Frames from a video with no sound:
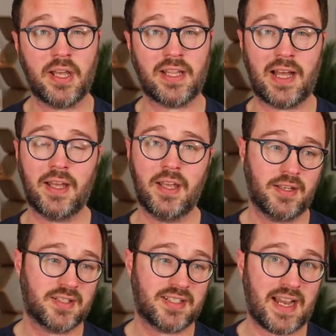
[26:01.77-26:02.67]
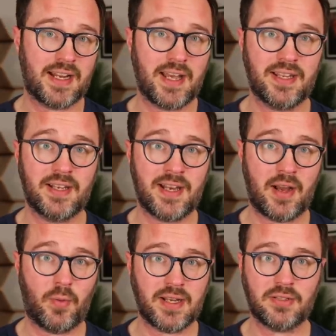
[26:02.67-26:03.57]
that. Scan it at the
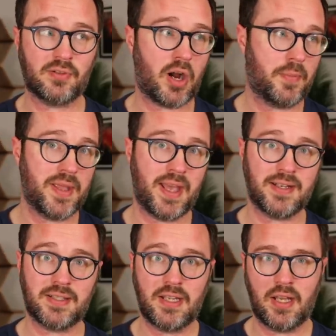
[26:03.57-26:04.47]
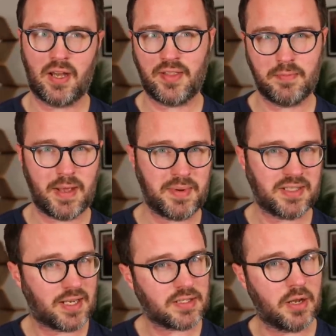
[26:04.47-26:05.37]
NatWest or RBS, I think maybe
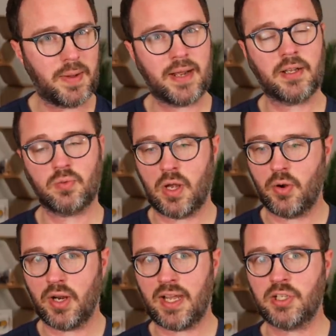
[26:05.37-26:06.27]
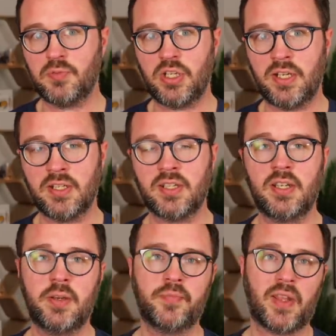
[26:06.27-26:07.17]
Tesco Bank as well, cash machines,
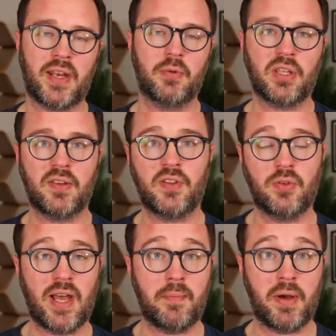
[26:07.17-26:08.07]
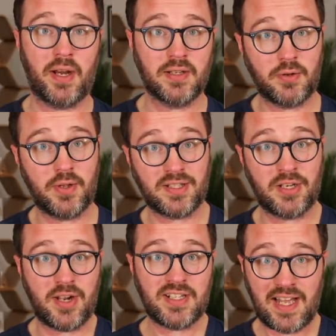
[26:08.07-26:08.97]
and it will give you that money. So it's a
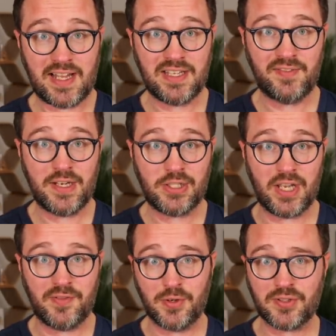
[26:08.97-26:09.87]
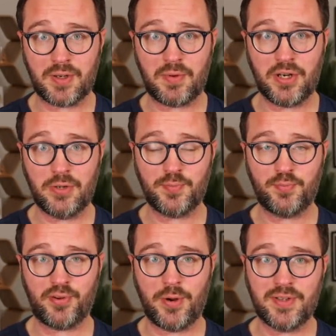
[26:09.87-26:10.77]
nice handy feature if you're someone who's
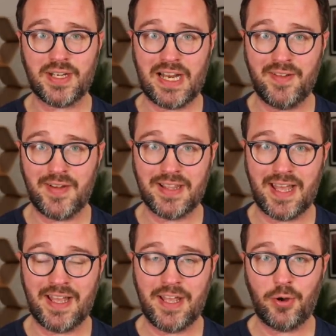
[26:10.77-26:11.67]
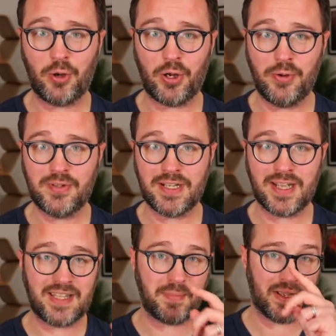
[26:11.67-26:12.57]
prone to leaving their or losing their
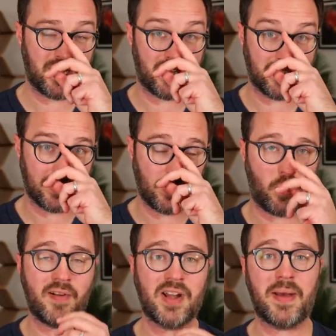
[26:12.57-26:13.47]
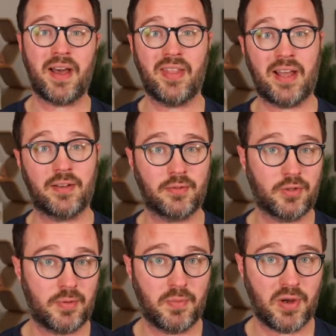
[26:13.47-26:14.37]
debit cards and you're worried about that.
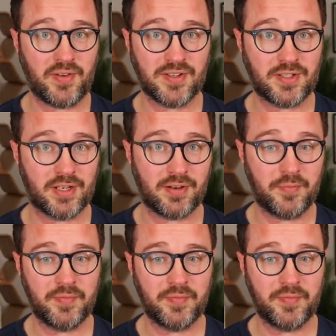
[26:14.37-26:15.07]
Could be worth considering.